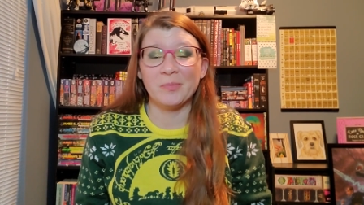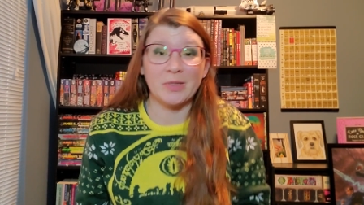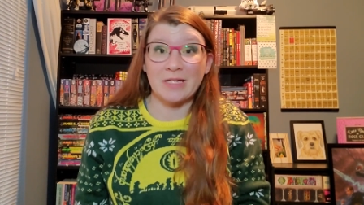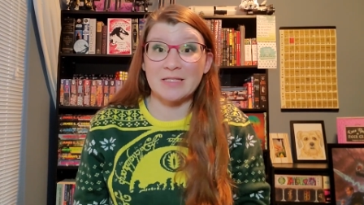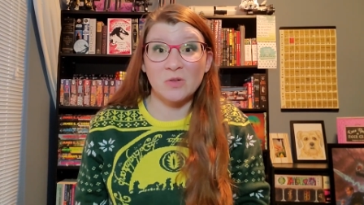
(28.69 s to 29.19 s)

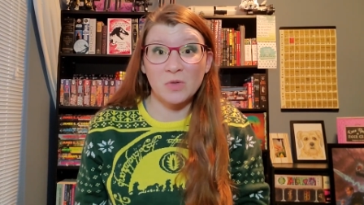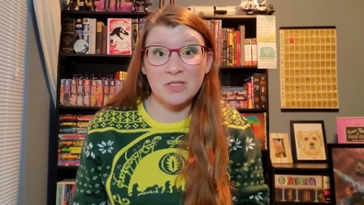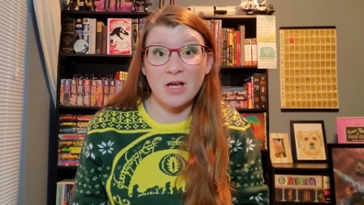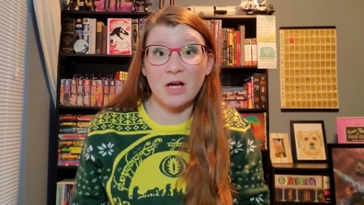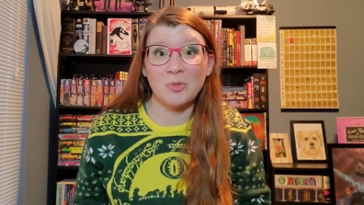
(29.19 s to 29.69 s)
but I still want
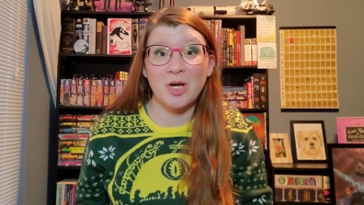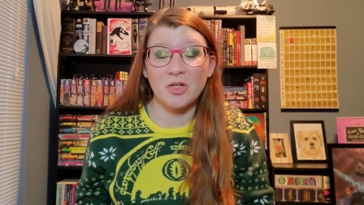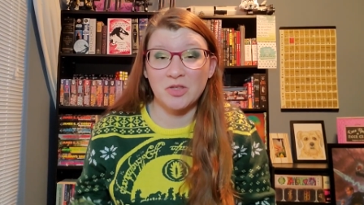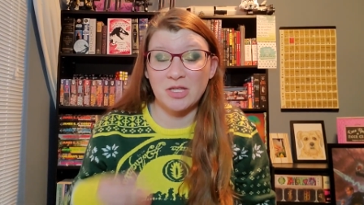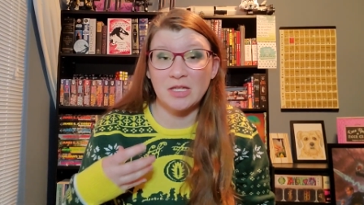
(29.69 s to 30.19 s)
to talk
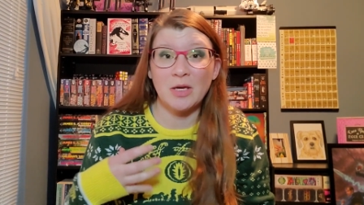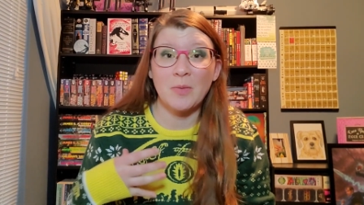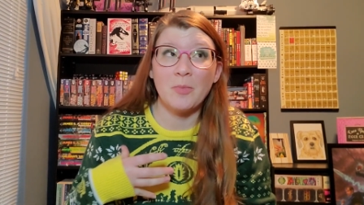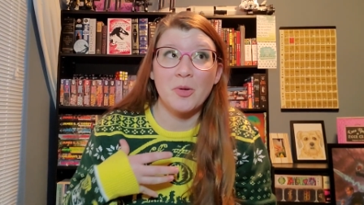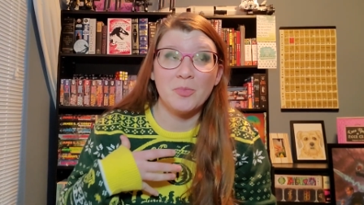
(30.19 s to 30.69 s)
about
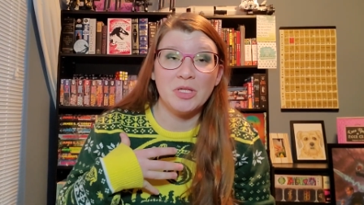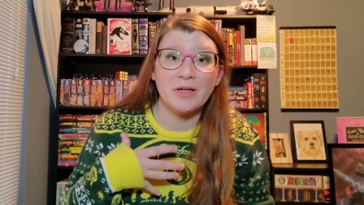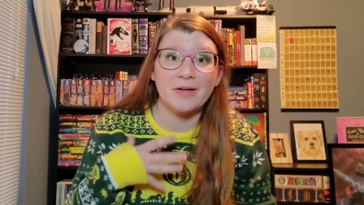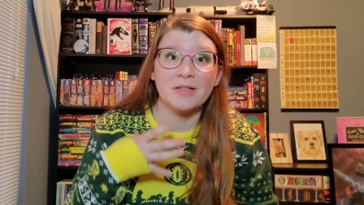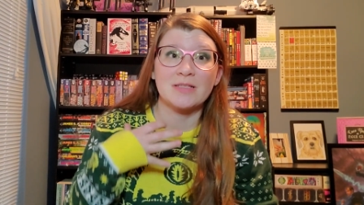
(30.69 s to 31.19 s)
them
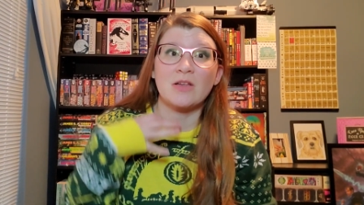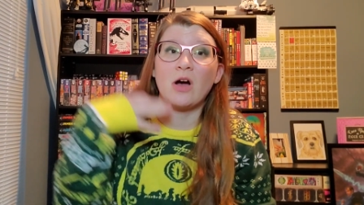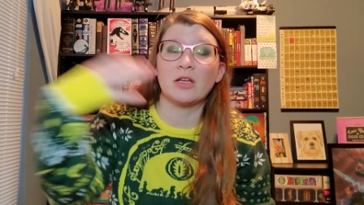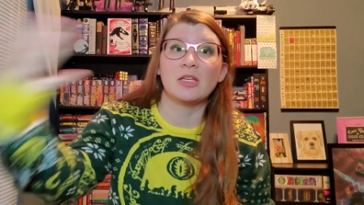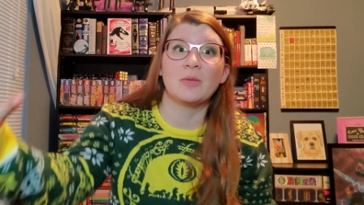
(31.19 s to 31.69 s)
because
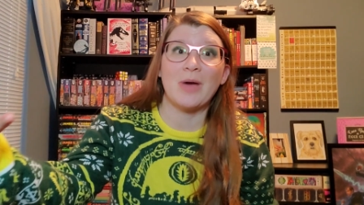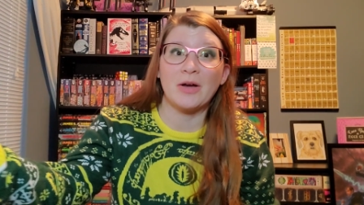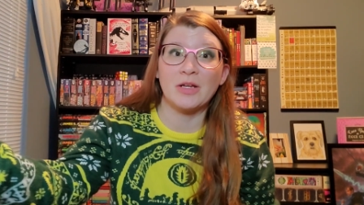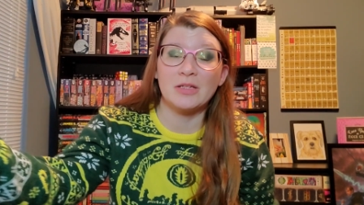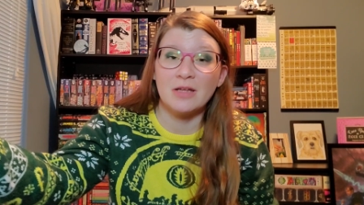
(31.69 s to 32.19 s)
talking about
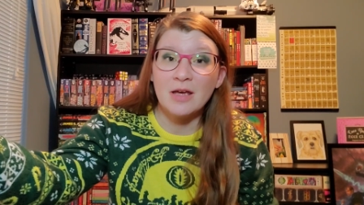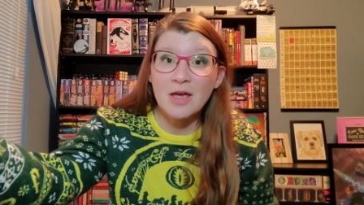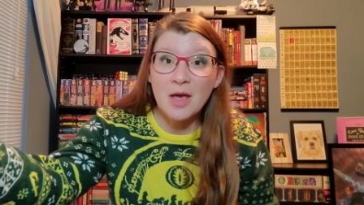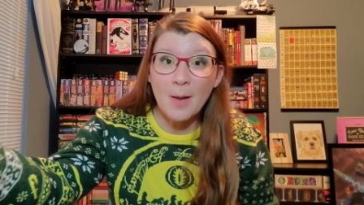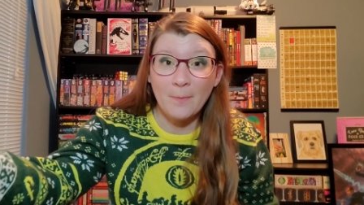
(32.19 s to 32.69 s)
it
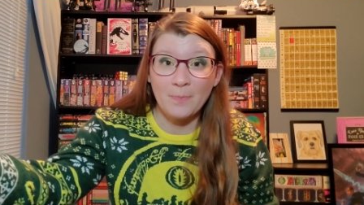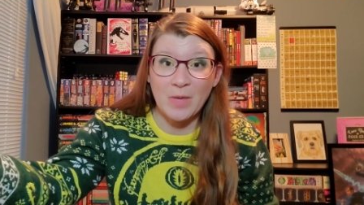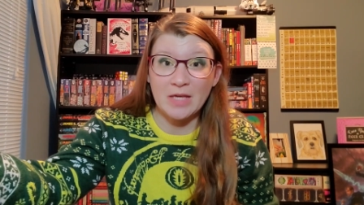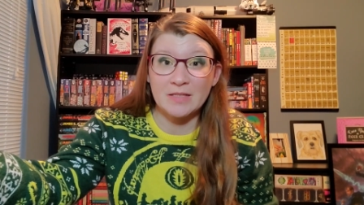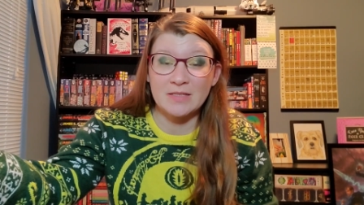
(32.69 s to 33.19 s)

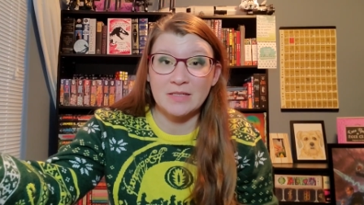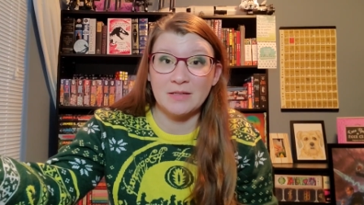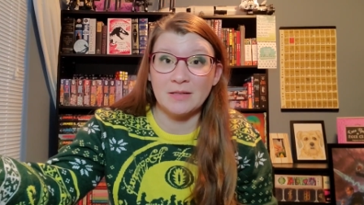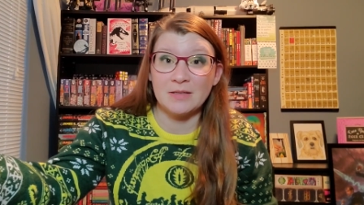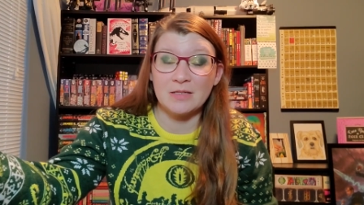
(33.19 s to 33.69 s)
makes
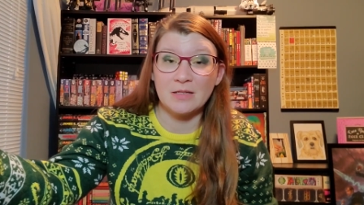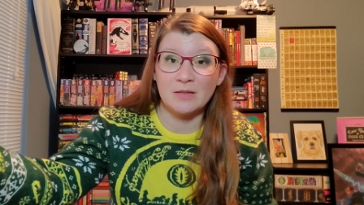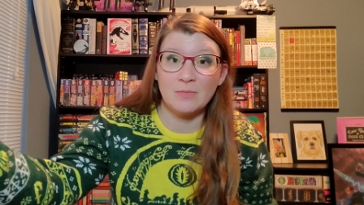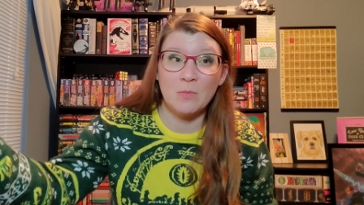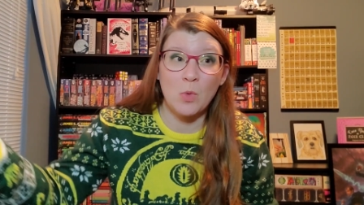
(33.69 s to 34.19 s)
it
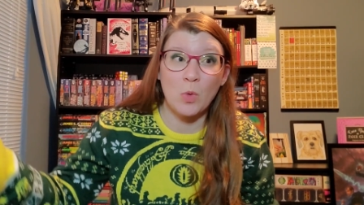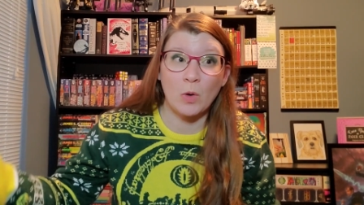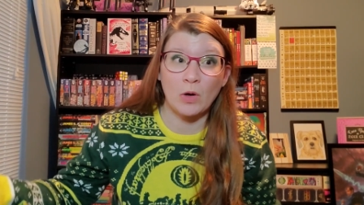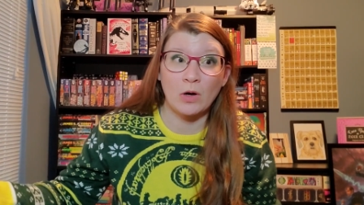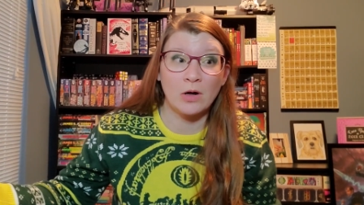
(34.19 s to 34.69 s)

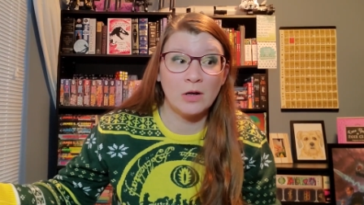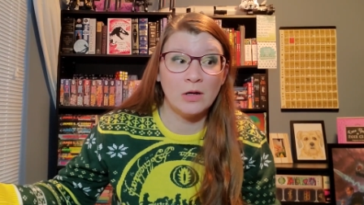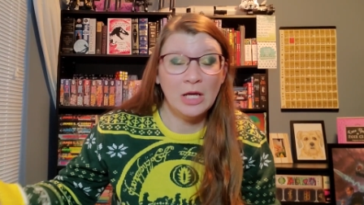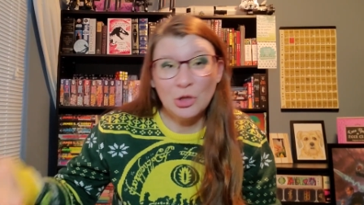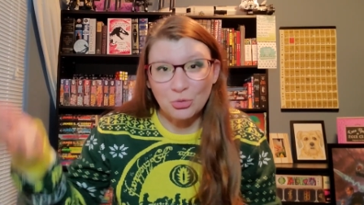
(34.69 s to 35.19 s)
more
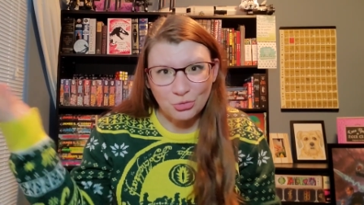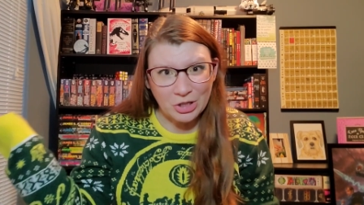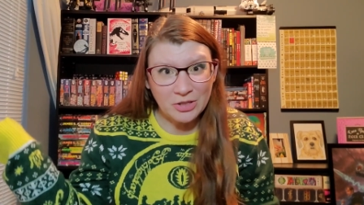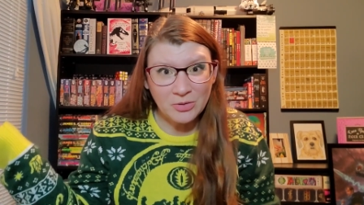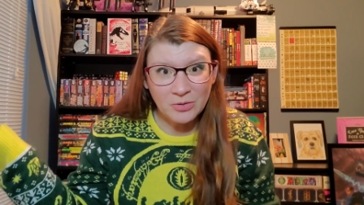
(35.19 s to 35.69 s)

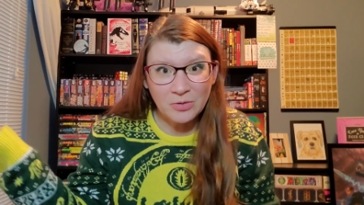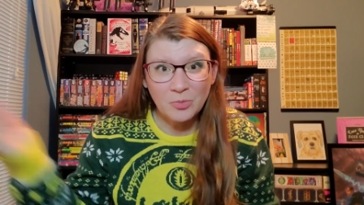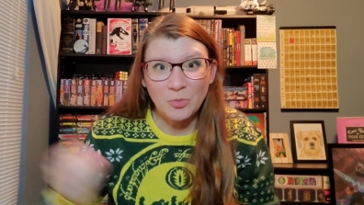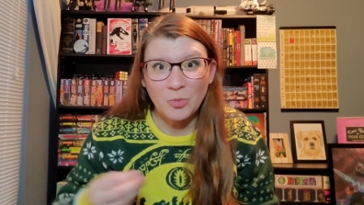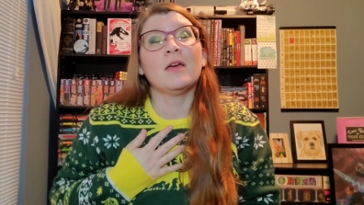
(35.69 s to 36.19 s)
real,
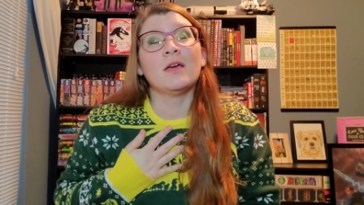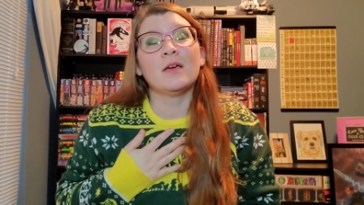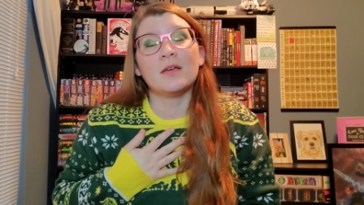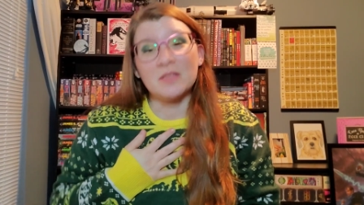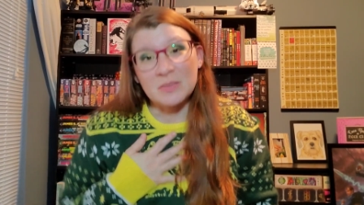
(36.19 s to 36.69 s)

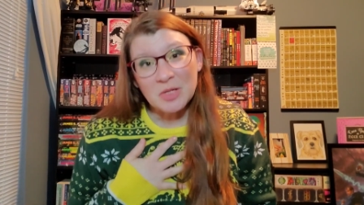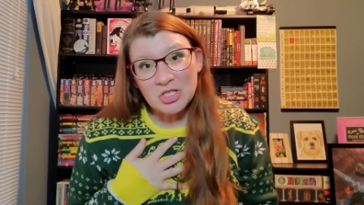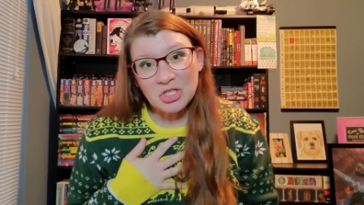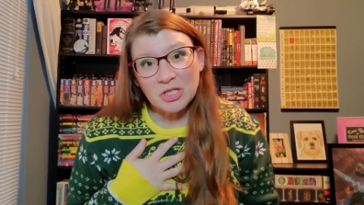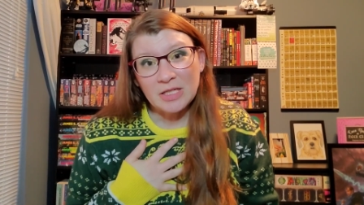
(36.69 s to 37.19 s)

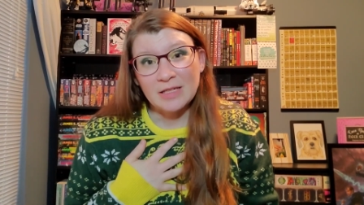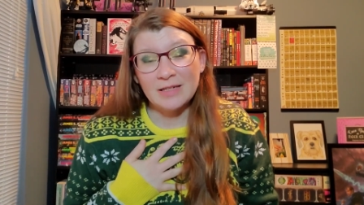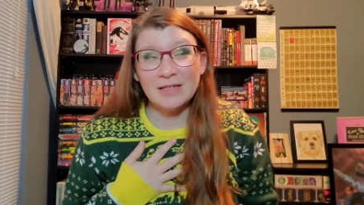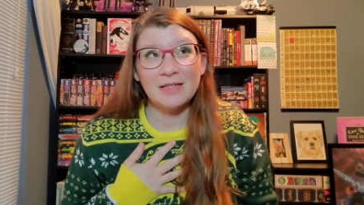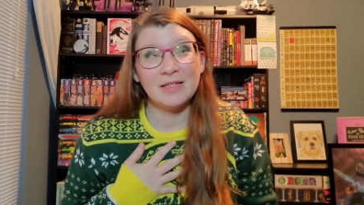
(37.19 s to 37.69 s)
especially
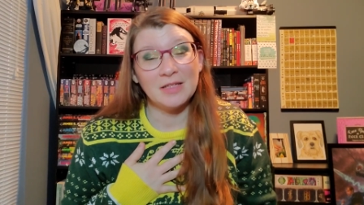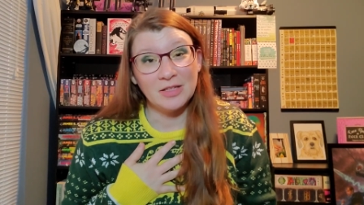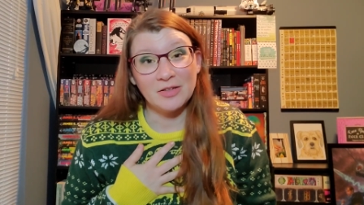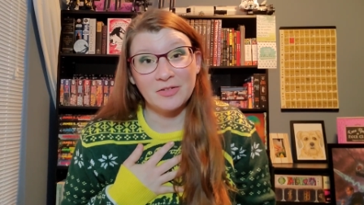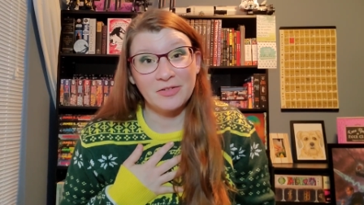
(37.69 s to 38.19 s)

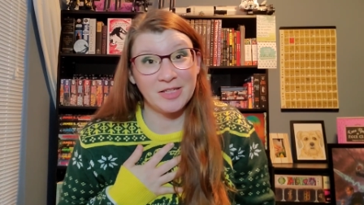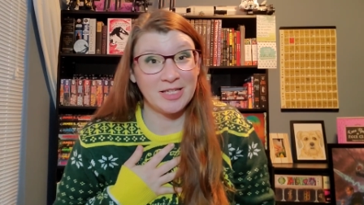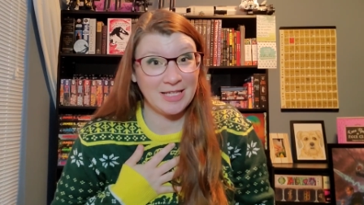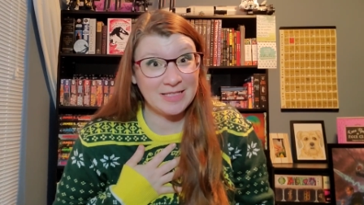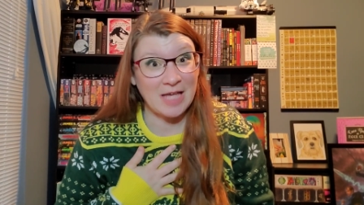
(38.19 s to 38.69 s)
if
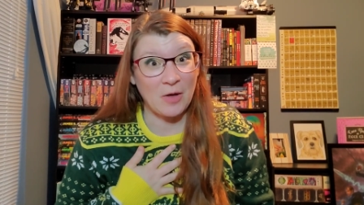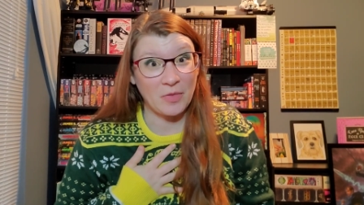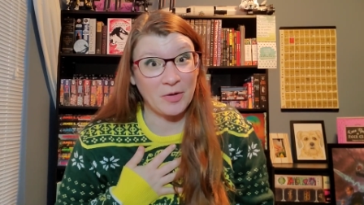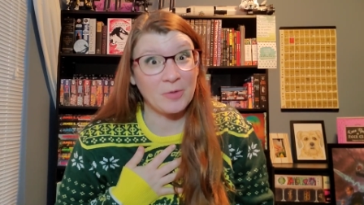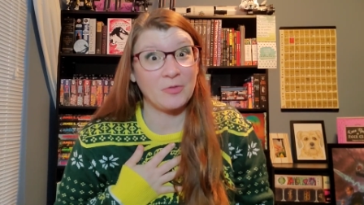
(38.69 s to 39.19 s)
it's out
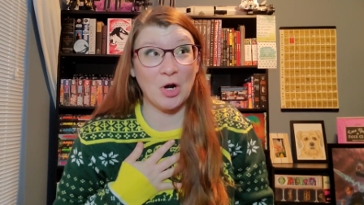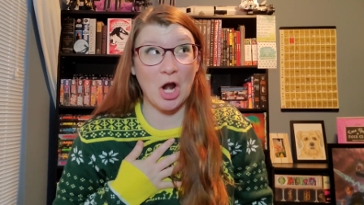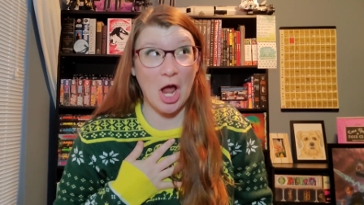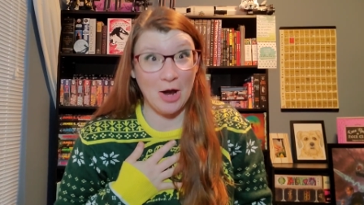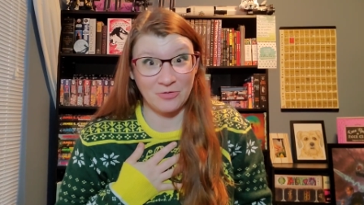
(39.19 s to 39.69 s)
there for
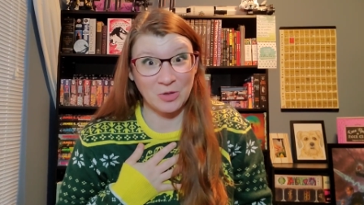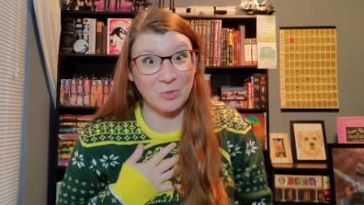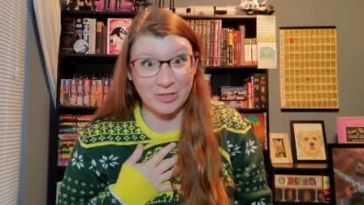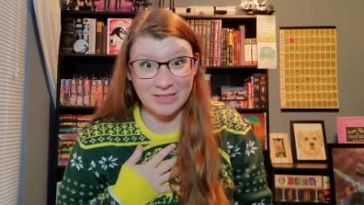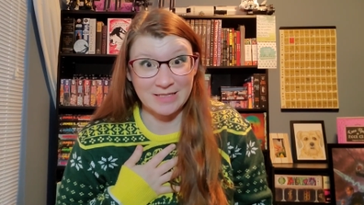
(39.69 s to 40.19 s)

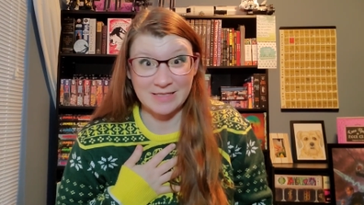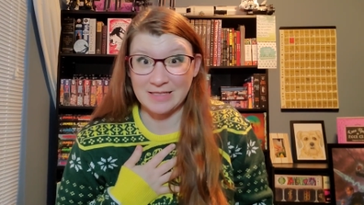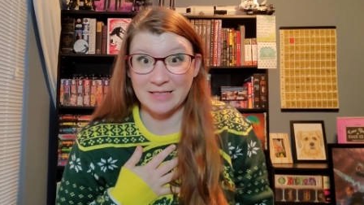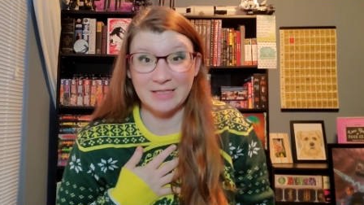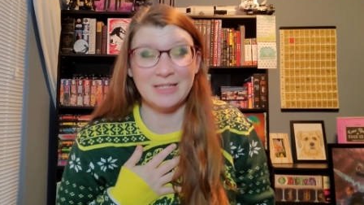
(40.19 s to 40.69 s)
everyone to
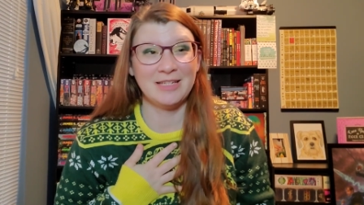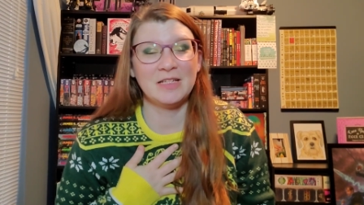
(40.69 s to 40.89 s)
see.